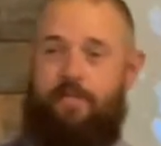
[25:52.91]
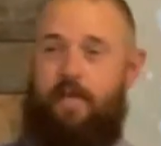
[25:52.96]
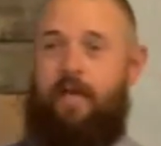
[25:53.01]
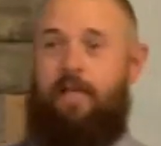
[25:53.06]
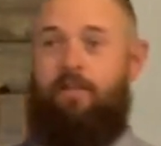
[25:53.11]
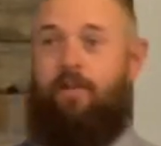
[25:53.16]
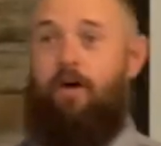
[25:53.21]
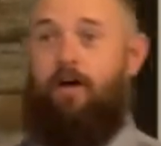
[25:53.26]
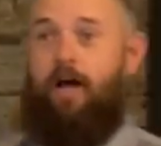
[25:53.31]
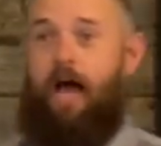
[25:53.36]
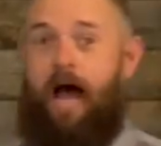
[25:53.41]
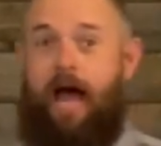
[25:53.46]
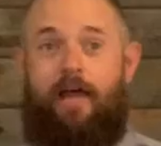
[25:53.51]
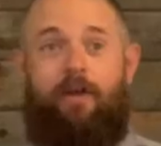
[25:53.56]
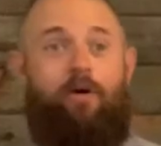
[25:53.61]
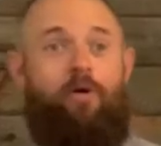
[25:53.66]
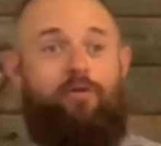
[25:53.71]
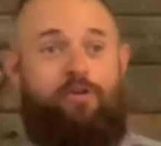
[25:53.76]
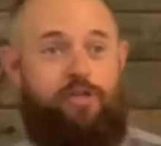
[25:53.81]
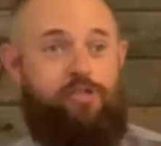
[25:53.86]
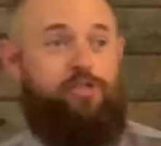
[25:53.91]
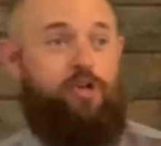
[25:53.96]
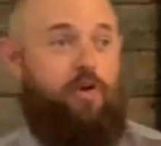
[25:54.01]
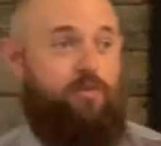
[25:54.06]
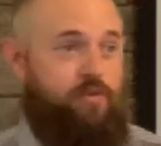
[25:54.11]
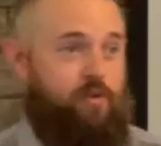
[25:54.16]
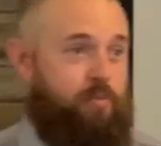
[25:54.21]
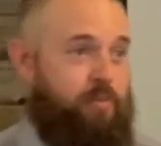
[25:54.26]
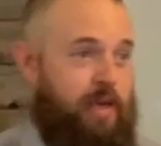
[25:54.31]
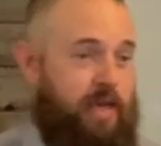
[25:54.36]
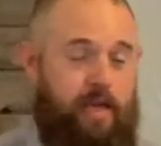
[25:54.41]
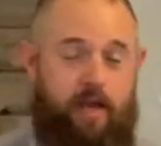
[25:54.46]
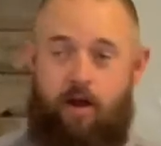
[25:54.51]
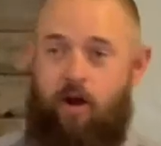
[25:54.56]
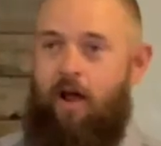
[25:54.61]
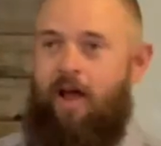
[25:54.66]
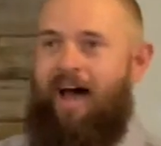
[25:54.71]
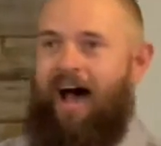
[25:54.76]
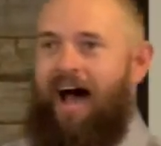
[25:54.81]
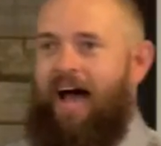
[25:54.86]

saying, Look, I don't deserve to be here.